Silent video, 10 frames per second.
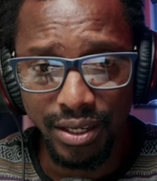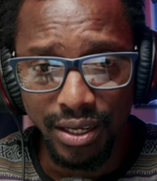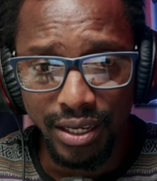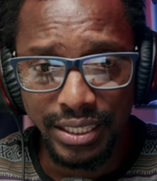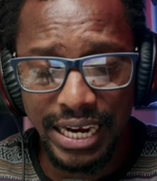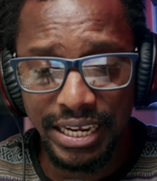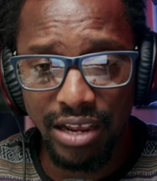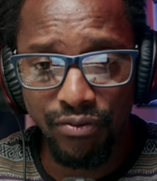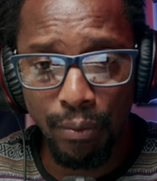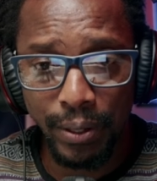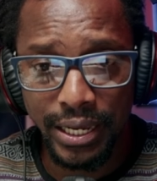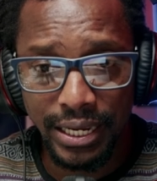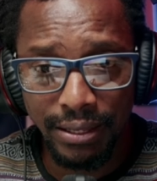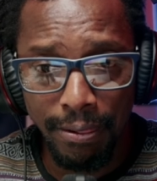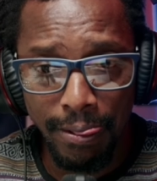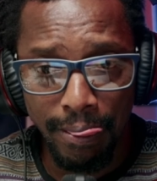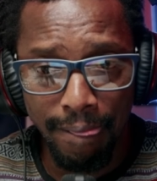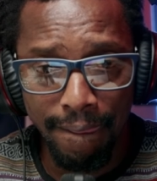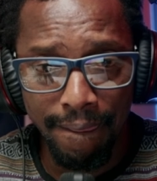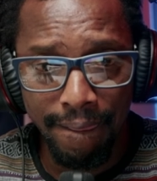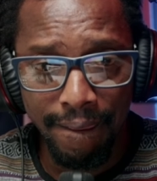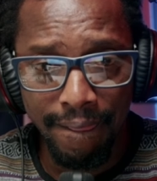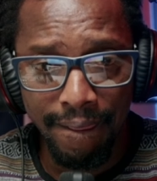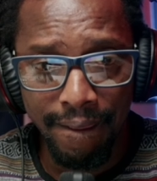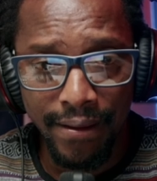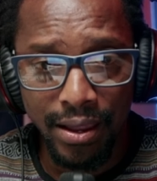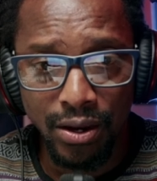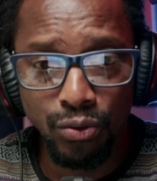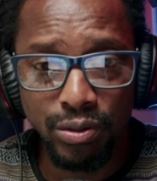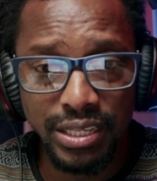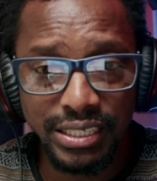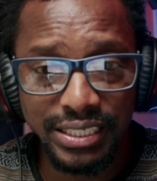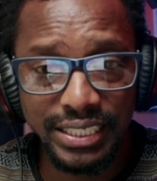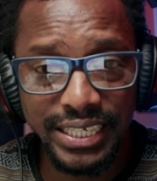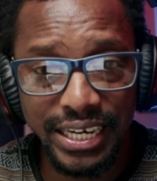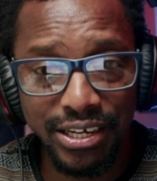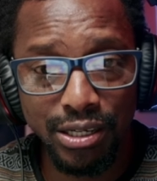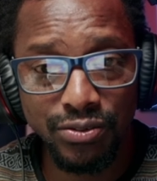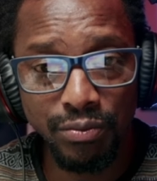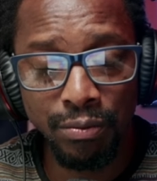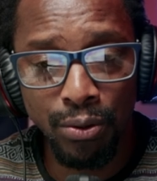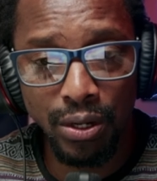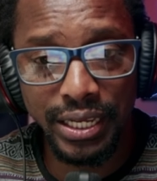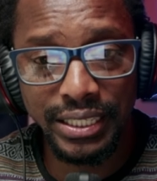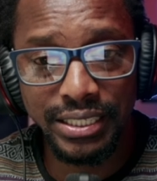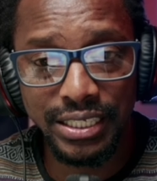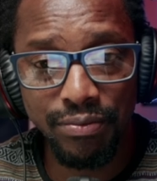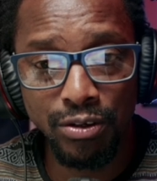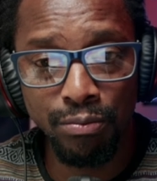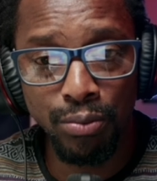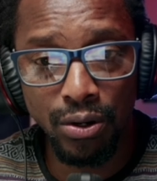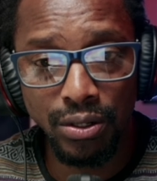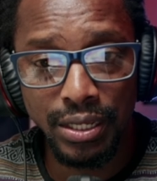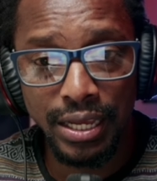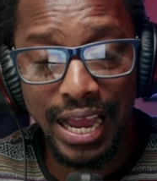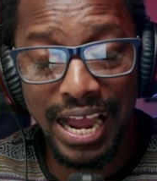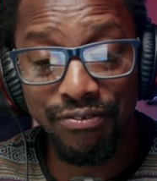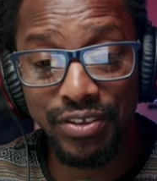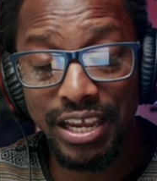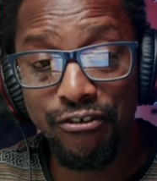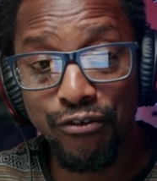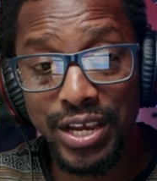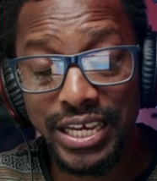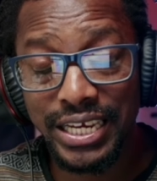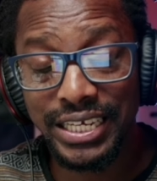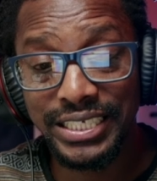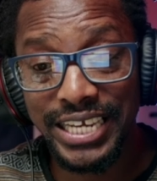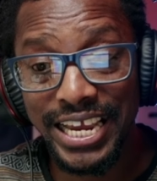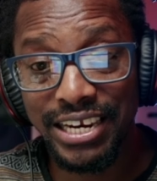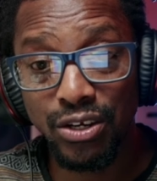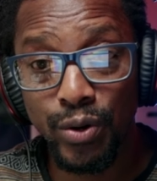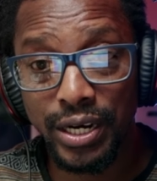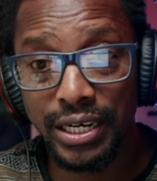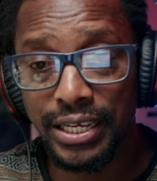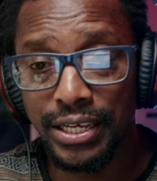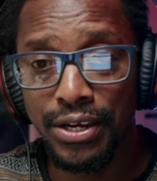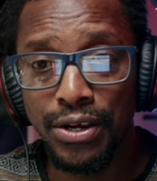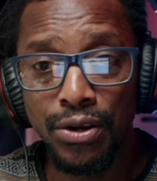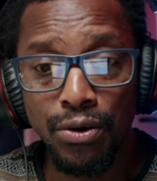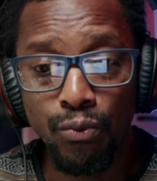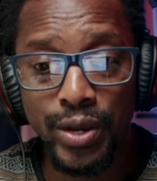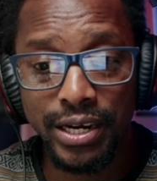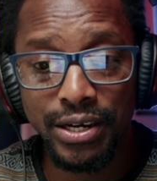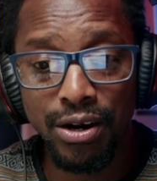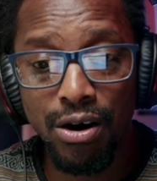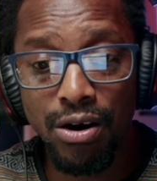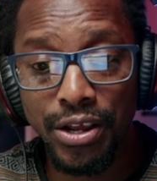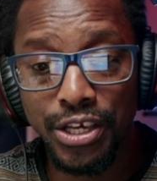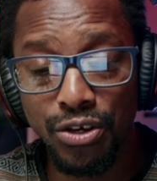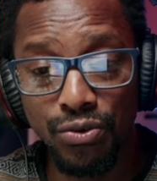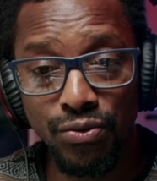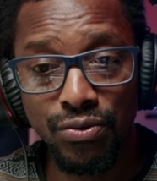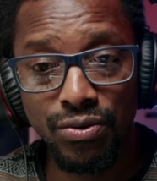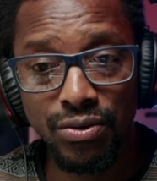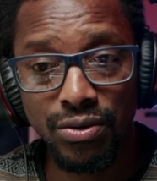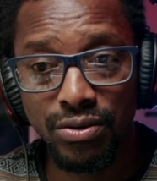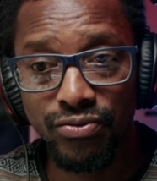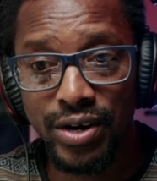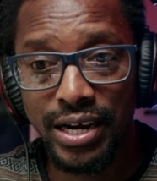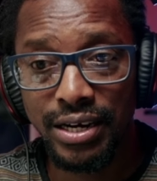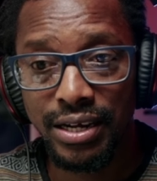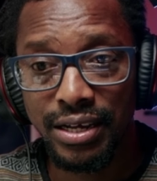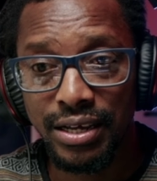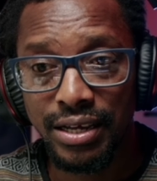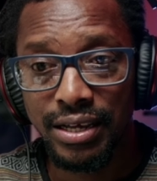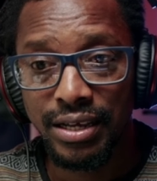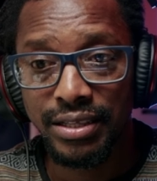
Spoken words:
that if a player who's less than 10 yards from the ball intercepts the ball after a free kick is taken quickly, we can argue, right, that